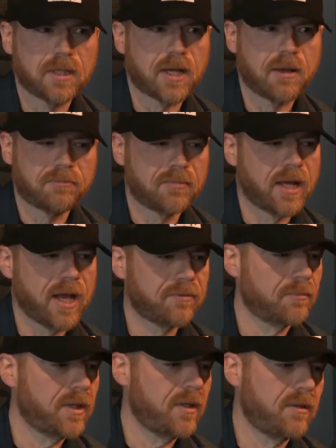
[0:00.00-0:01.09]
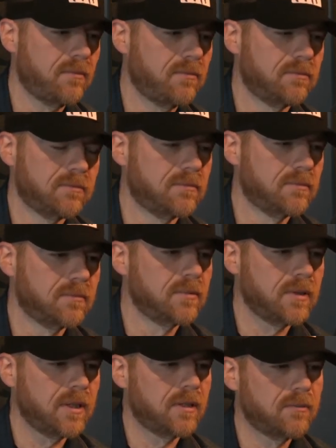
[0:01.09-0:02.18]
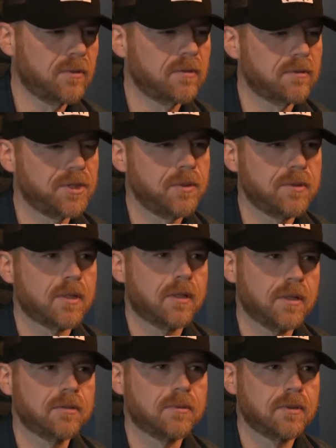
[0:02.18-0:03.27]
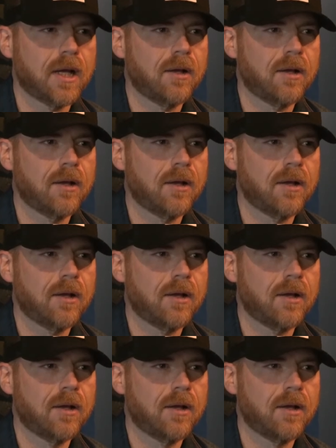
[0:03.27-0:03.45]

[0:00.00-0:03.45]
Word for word: I, I have to be you know, with Judas on this one.